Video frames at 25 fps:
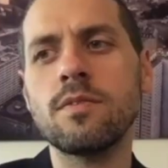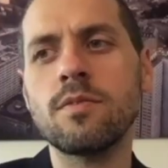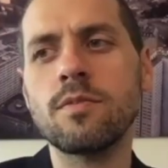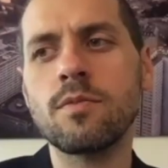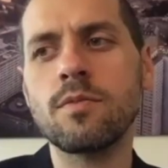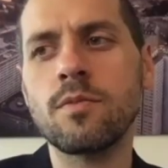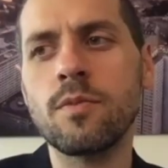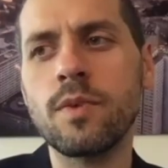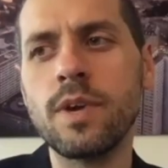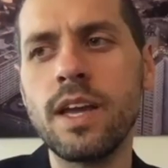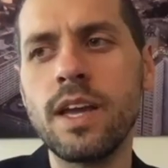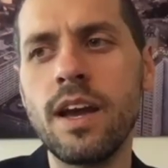
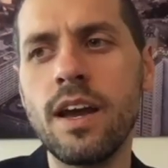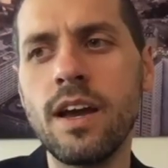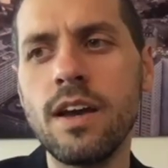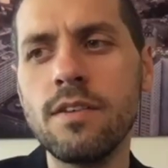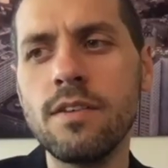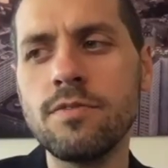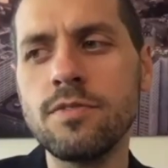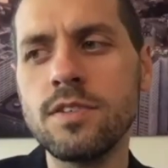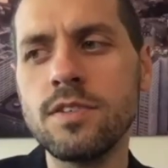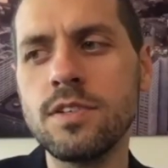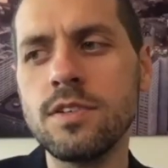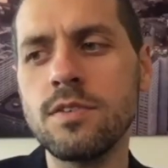we
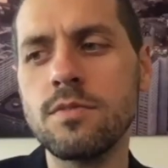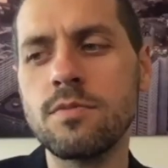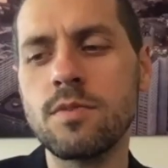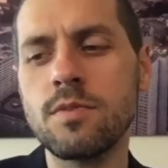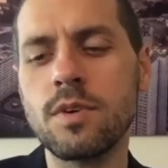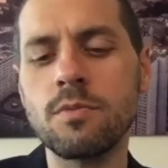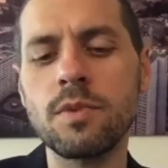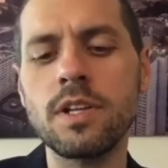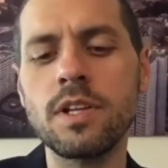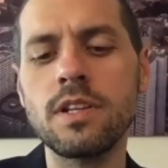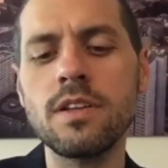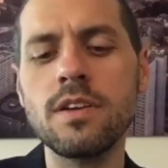have to
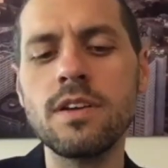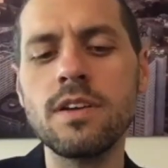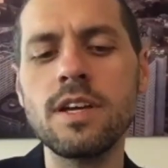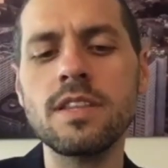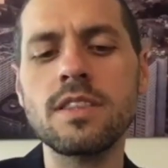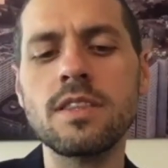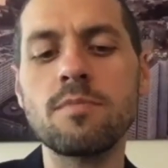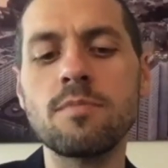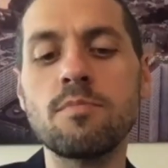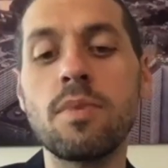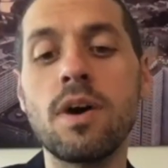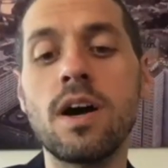when we look
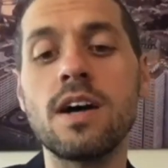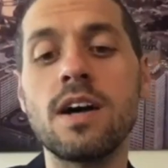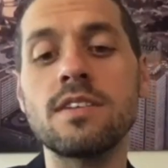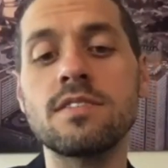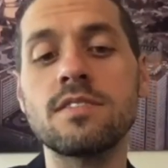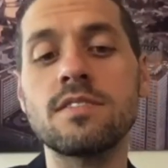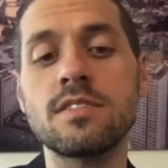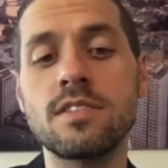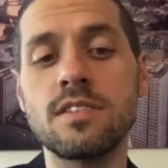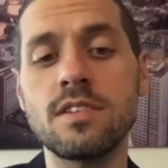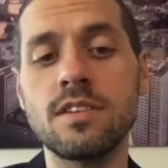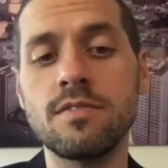at the
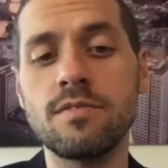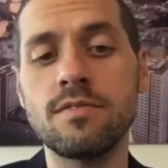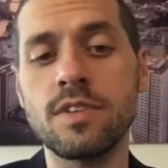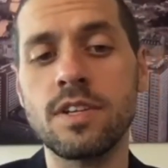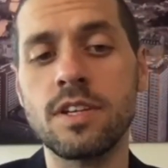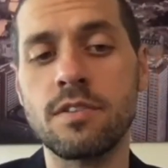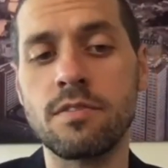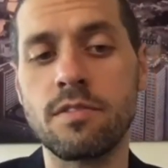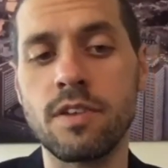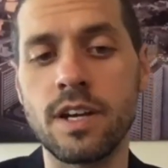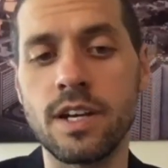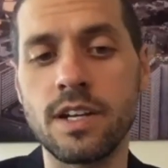
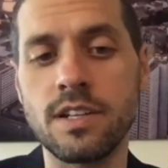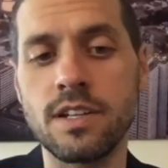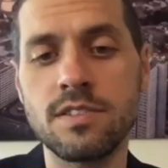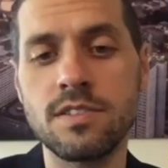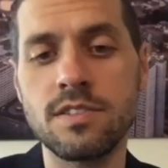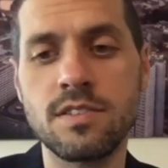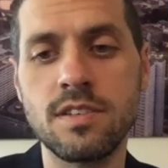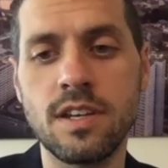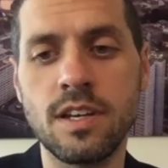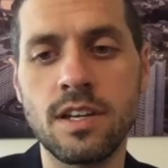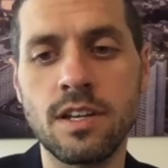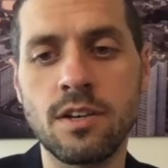positivity
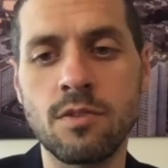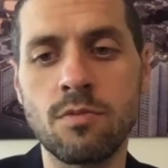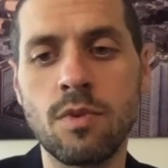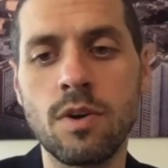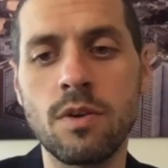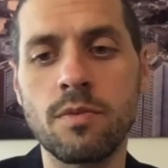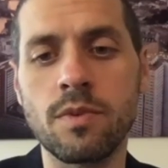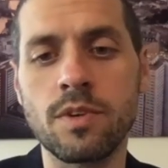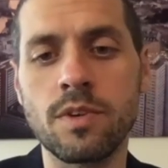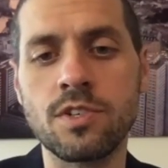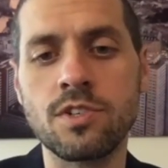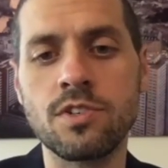rates and
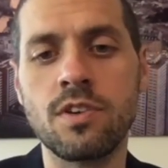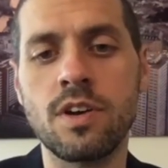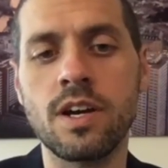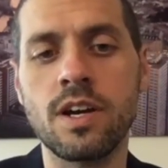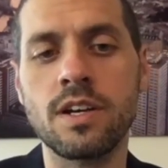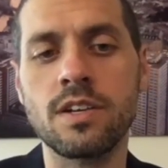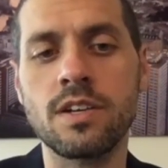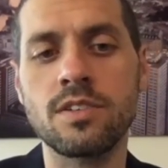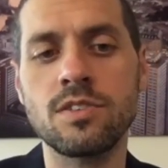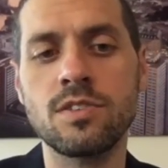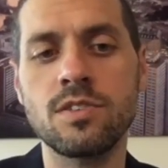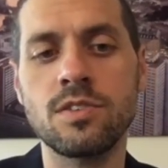what we're
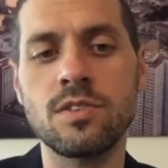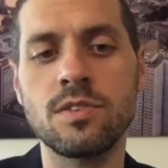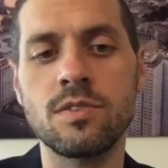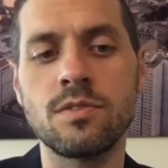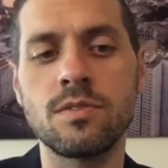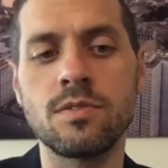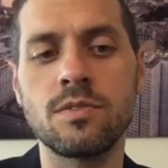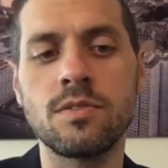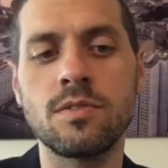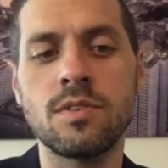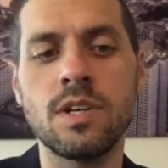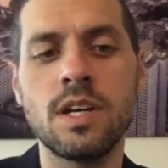trying
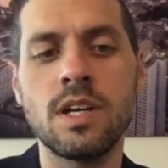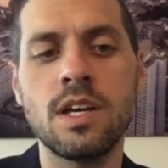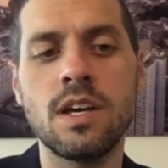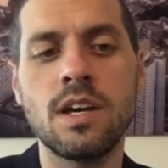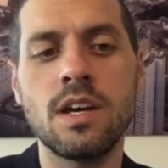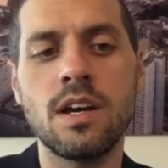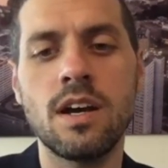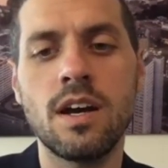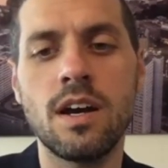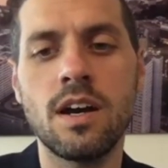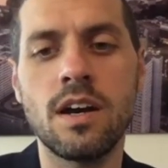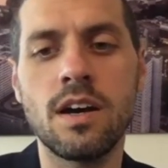to
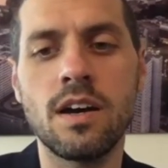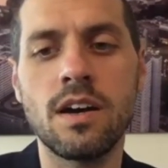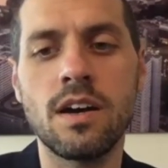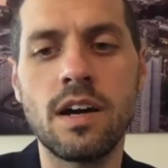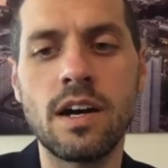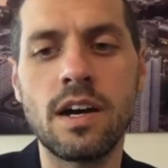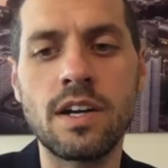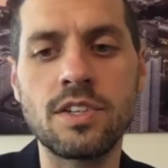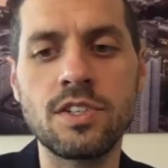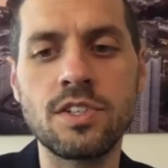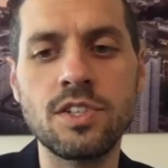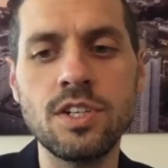uh,
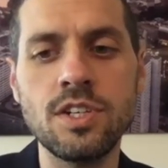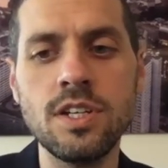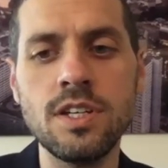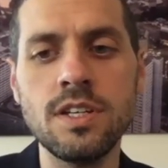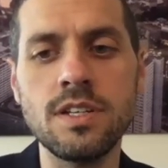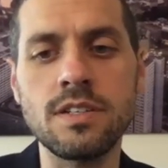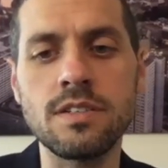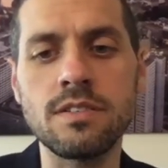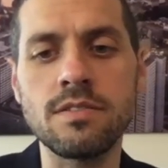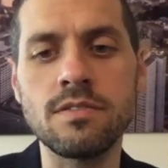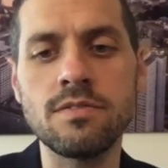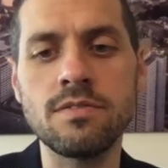
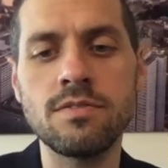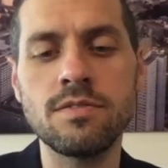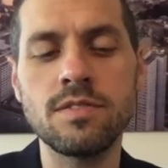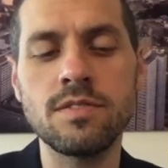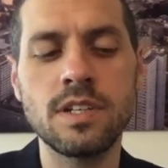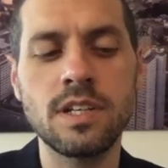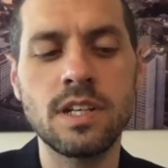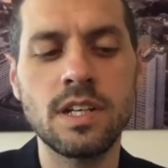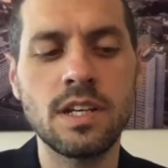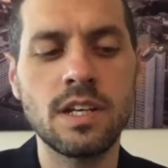achieve,